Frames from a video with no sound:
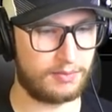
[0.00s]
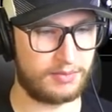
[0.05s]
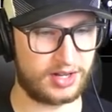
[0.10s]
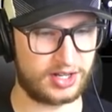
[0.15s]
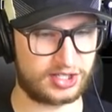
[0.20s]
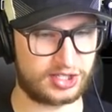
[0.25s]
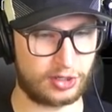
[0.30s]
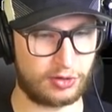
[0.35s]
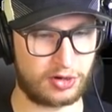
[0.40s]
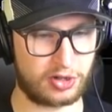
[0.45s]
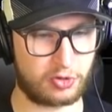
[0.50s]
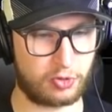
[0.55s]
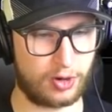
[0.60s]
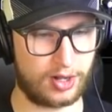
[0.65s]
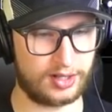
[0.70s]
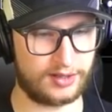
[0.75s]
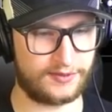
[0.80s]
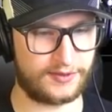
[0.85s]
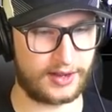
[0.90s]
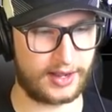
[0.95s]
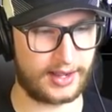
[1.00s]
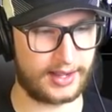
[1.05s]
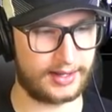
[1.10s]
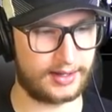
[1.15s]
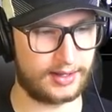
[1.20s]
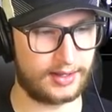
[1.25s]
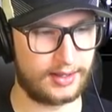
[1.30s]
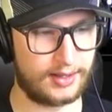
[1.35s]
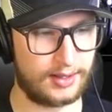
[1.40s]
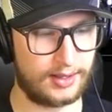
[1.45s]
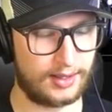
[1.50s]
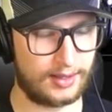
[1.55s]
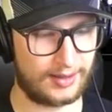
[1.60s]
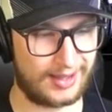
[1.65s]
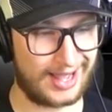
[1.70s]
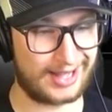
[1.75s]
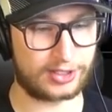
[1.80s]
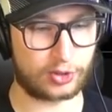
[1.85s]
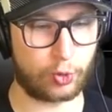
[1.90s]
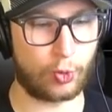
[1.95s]
Minnesota qualified
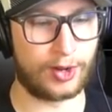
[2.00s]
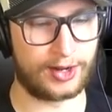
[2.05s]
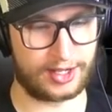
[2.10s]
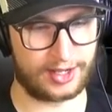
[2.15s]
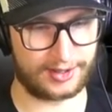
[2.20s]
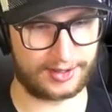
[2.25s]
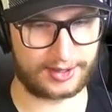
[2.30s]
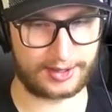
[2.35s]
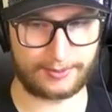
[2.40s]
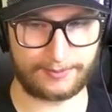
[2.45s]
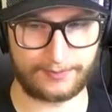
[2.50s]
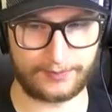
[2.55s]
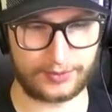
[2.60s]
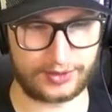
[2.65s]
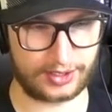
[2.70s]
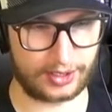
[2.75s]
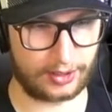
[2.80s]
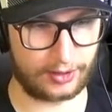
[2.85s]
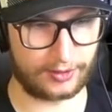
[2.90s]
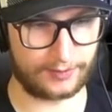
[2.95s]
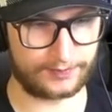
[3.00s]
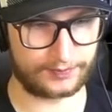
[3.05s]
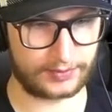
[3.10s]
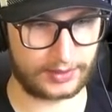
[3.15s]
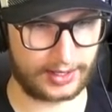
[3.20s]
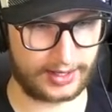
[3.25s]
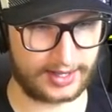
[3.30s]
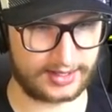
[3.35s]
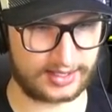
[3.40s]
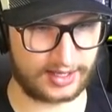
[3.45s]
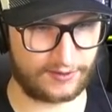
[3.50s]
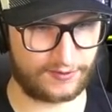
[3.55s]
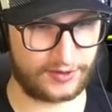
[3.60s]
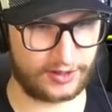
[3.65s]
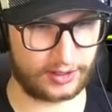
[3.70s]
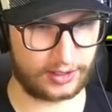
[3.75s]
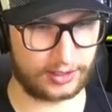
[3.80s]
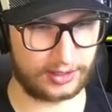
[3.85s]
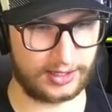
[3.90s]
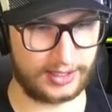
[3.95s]
at 20th. So I guess I
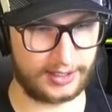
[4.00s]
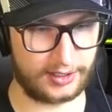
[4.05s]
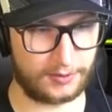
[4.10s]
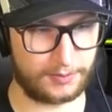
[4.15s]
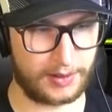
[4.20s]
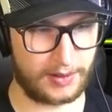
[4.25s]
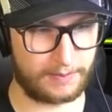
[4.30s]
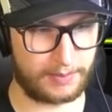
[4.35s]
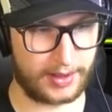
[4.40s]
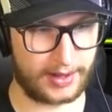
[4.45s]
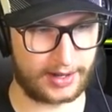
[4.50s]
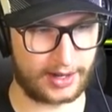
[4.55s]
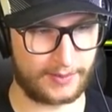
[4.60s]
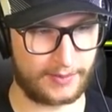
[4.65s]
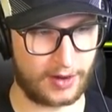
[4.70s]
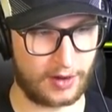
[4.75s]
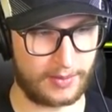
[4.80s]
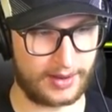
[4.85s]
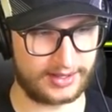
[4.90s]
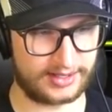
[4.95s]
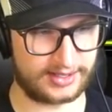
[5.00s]
feel a little bit better about